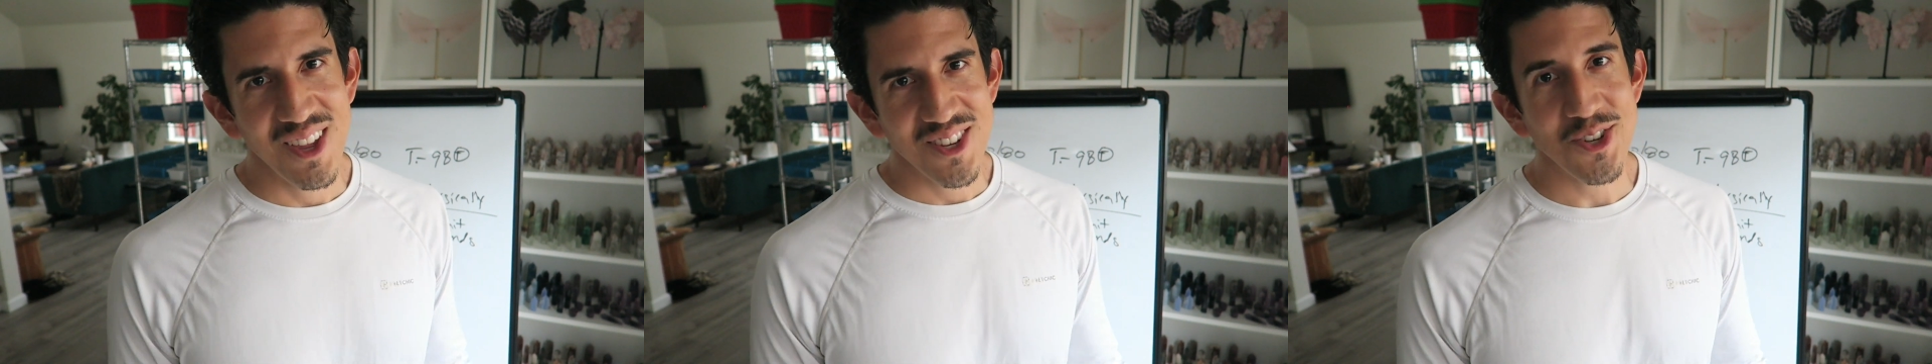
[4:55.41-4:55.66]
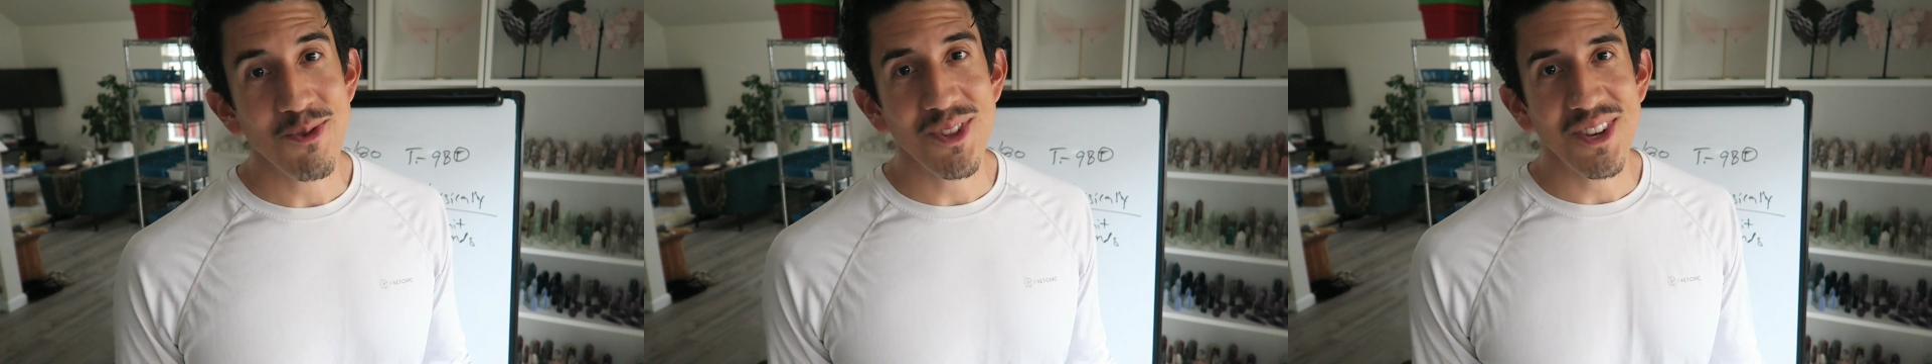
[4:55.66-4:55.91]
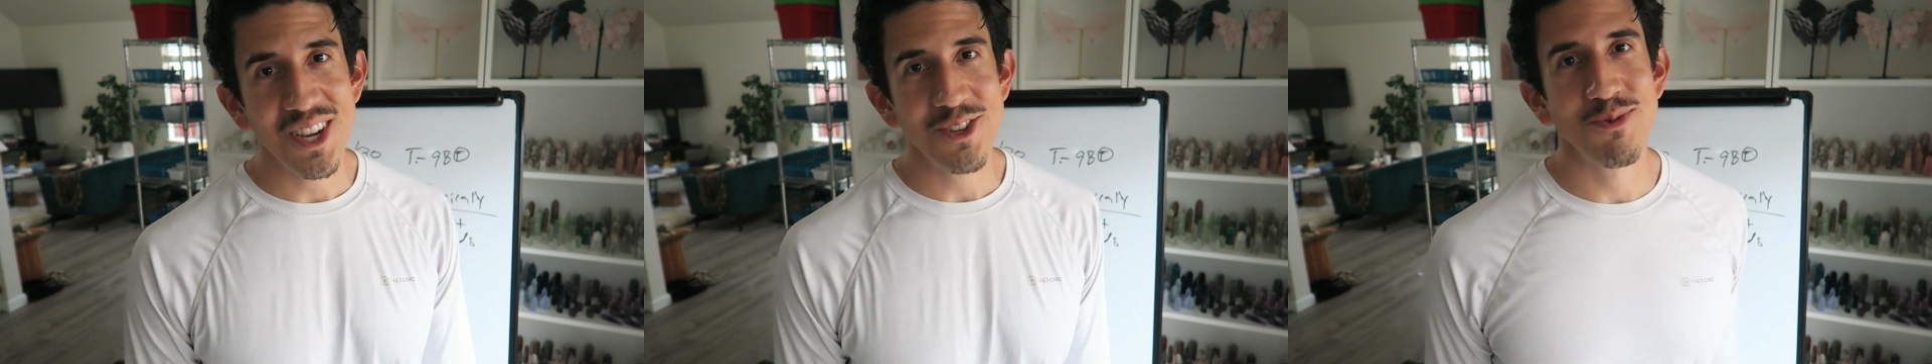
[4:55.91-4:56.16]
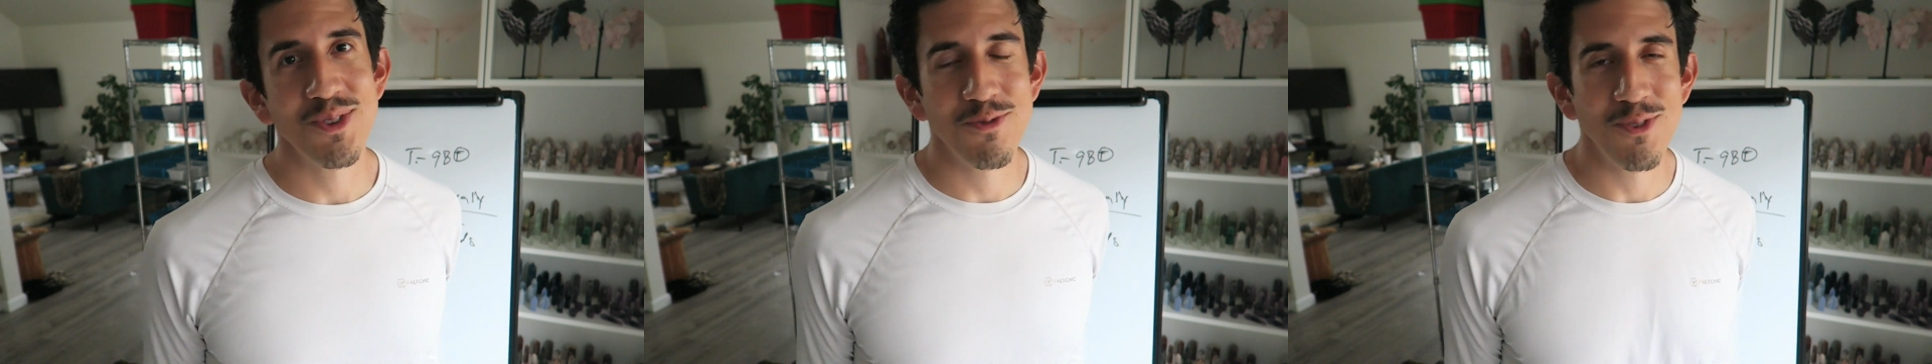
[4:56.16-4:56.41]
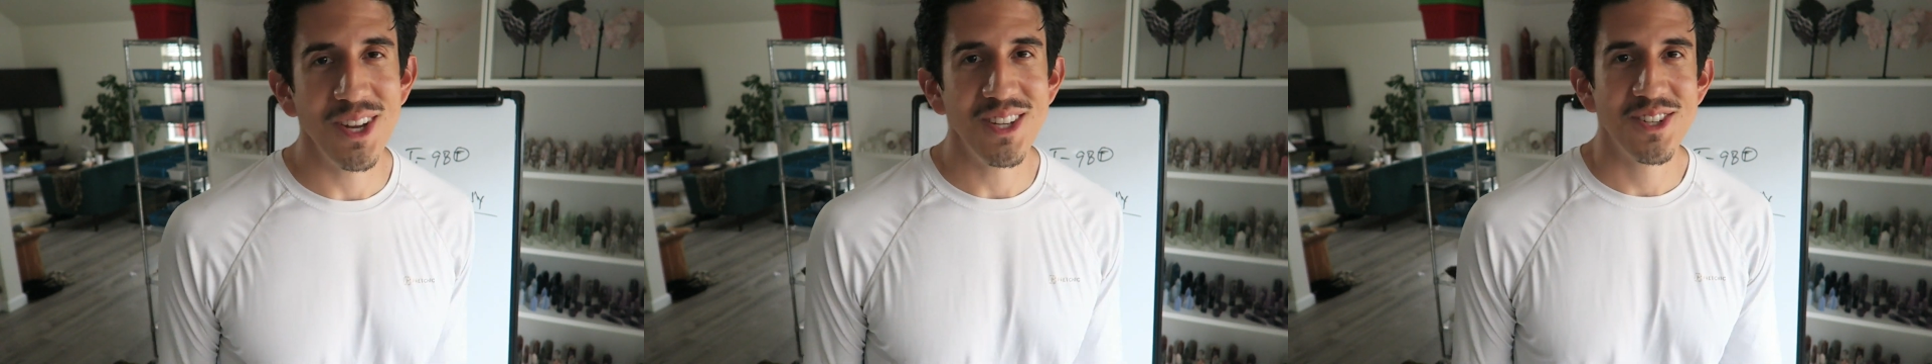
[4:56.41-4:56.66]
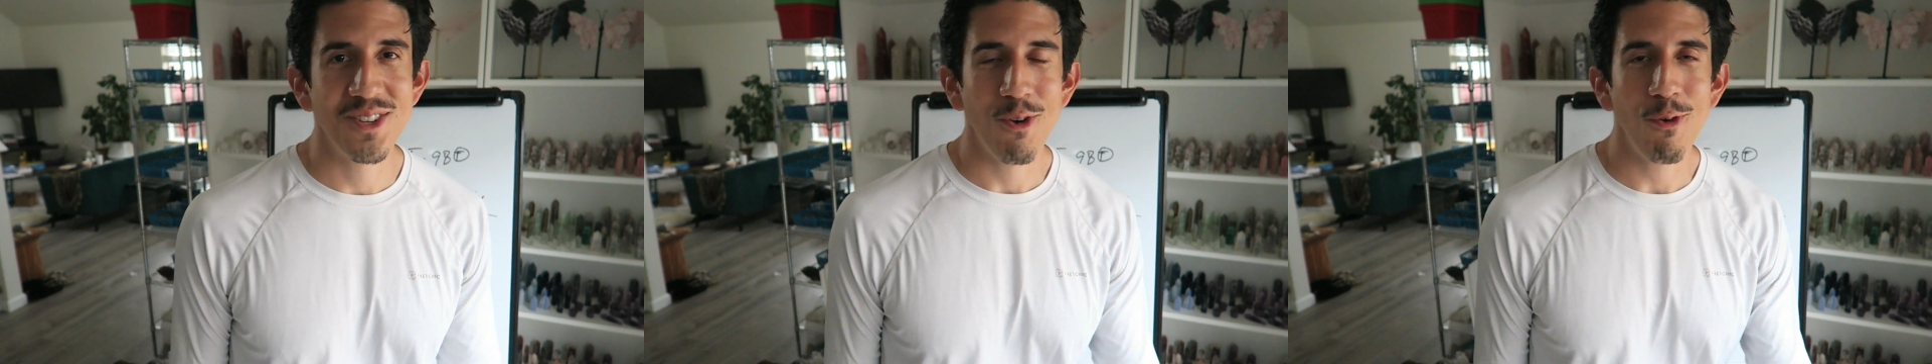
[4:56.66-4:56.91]
See you on the next one,
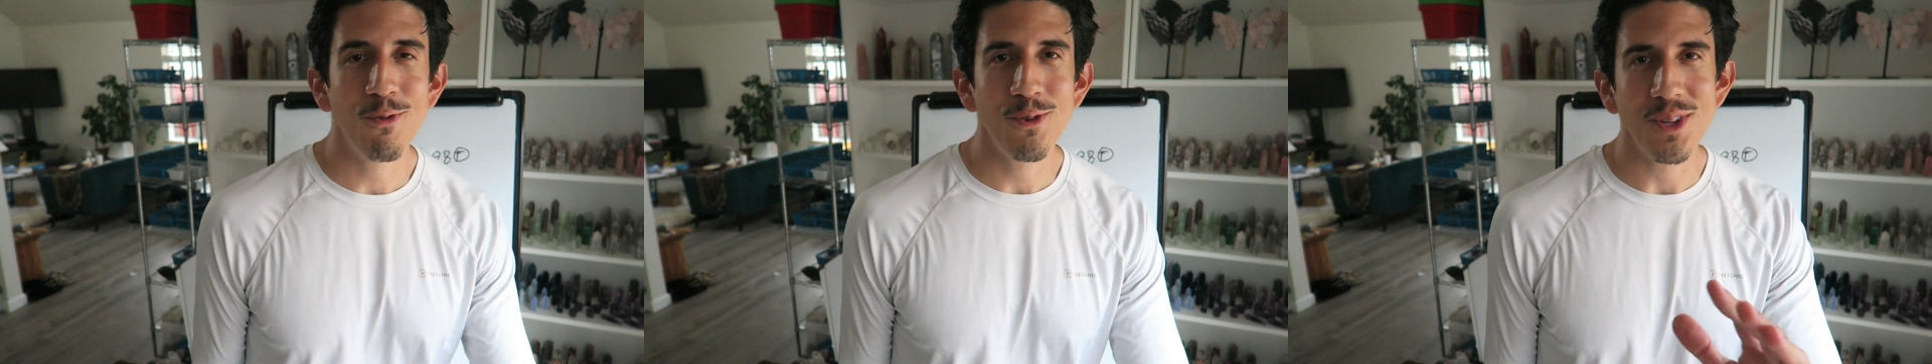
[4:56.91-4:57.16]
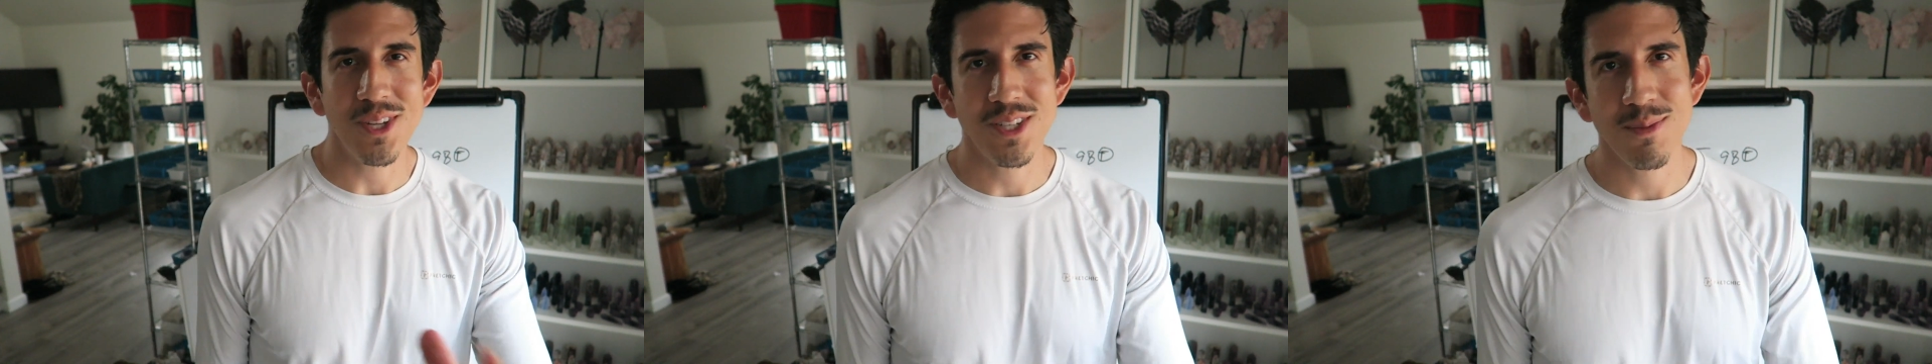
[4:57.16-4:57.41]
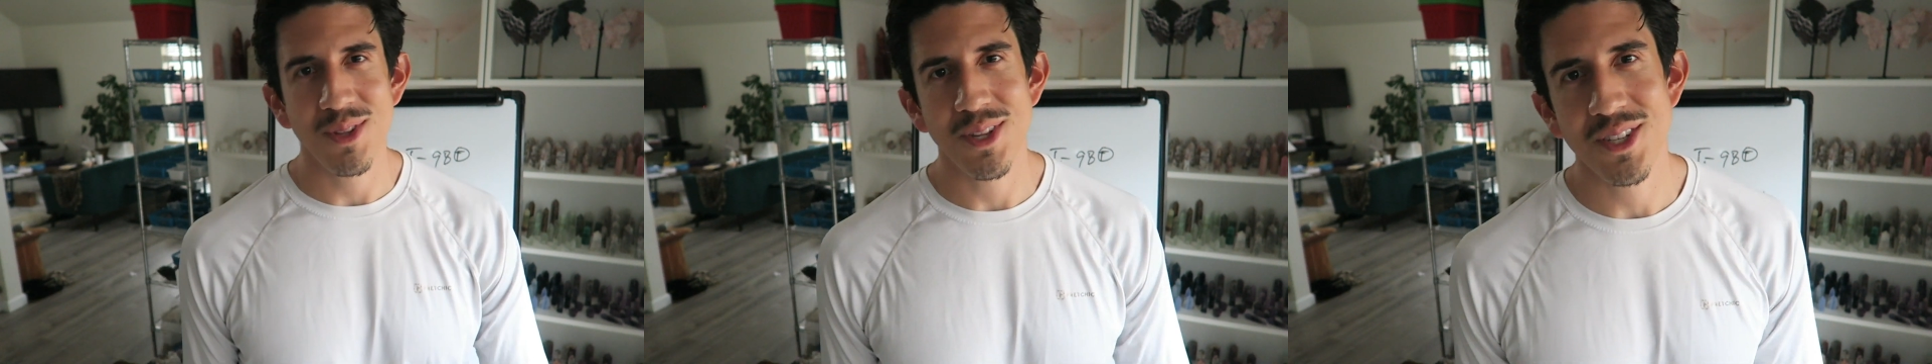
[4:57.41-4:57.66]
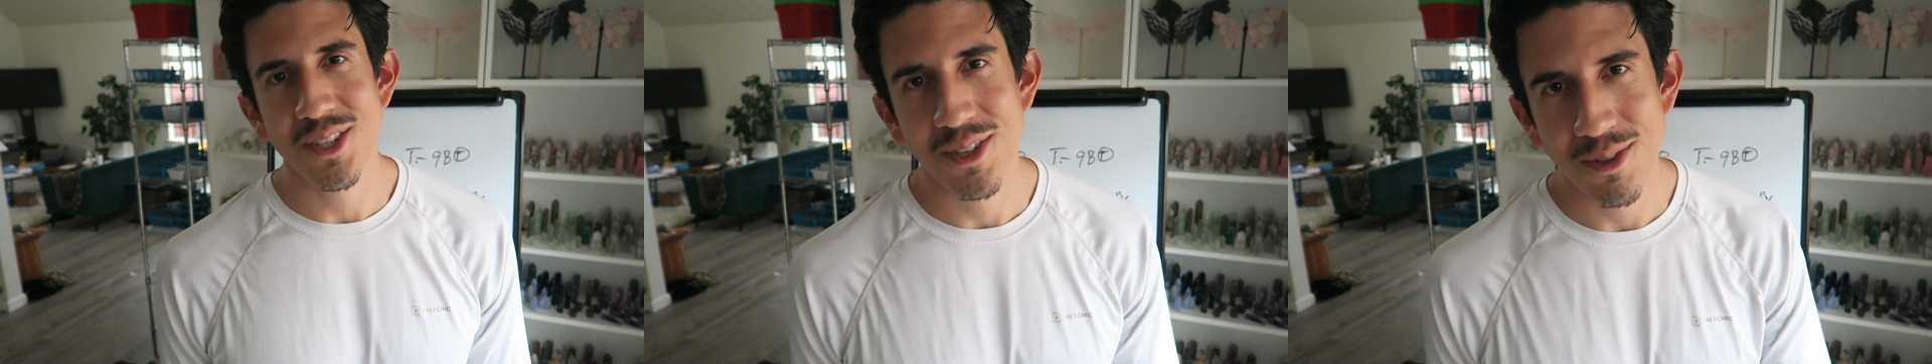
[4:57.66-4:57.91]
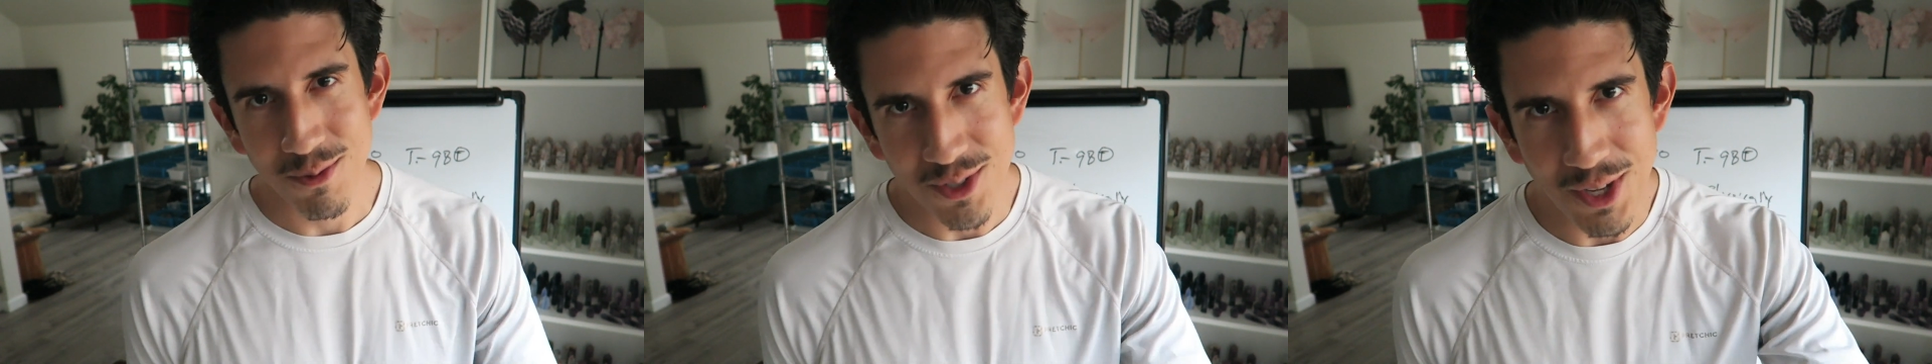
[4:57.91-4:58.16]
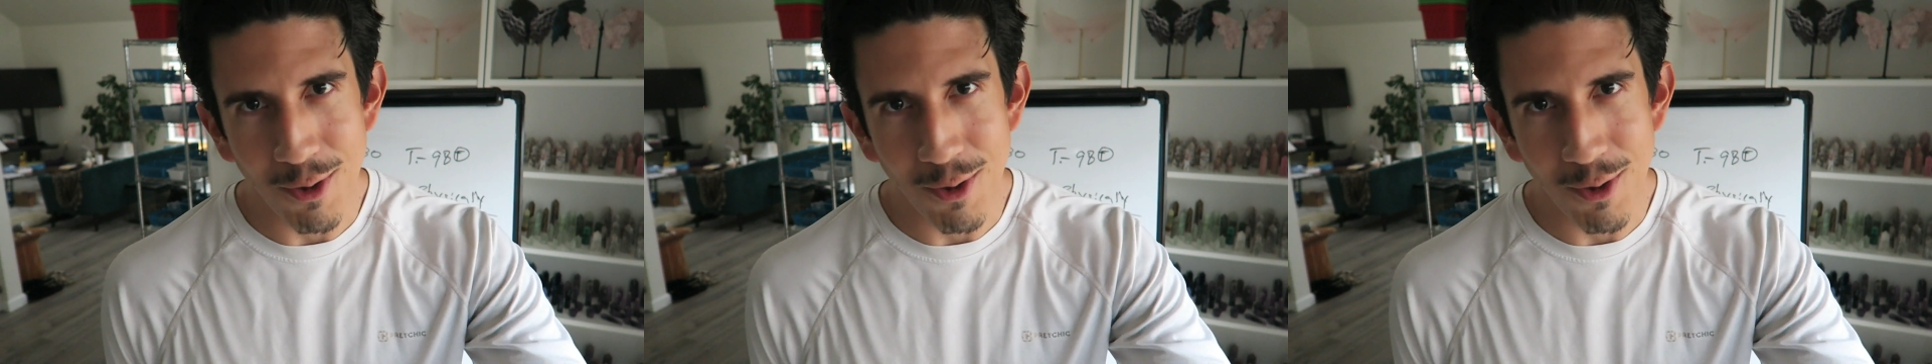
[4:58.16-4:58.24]
friends. Hopefully some of this was